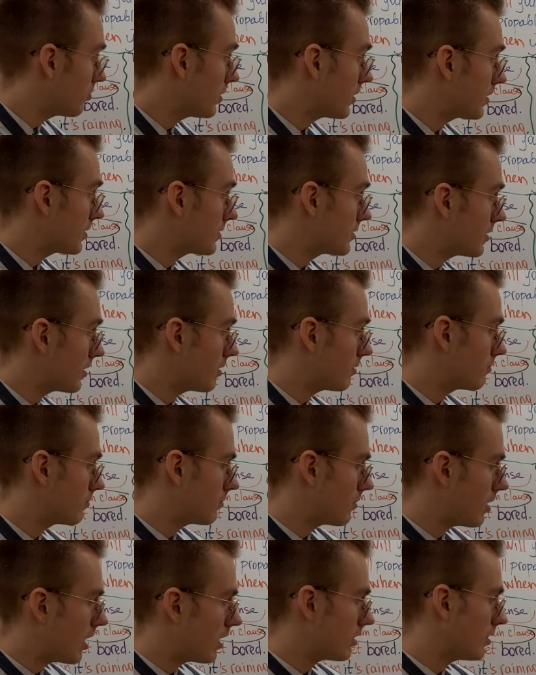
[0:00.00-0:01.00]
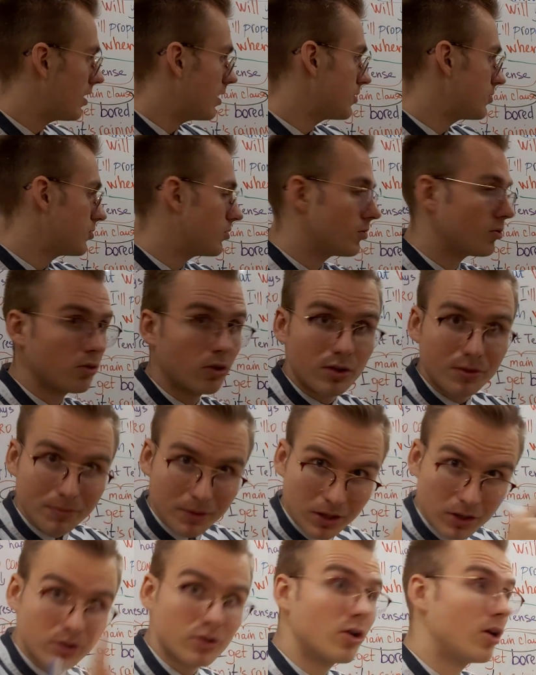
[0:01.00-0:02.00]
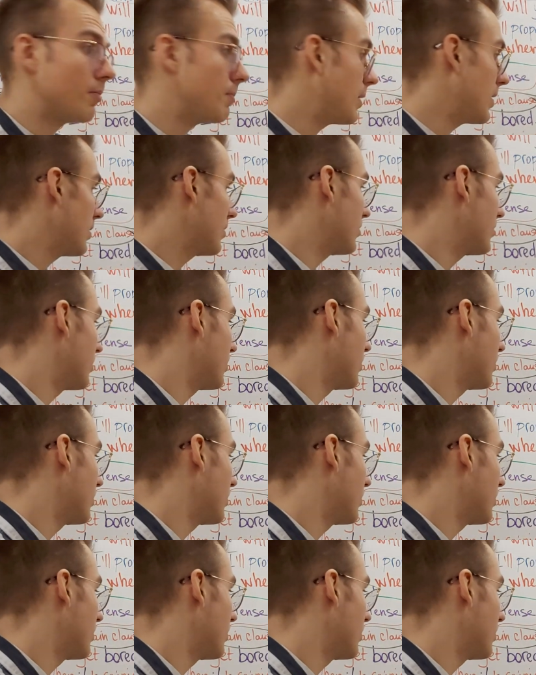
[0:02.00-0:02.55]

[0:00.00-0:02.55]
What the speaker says: we can say, unless you call me, comma,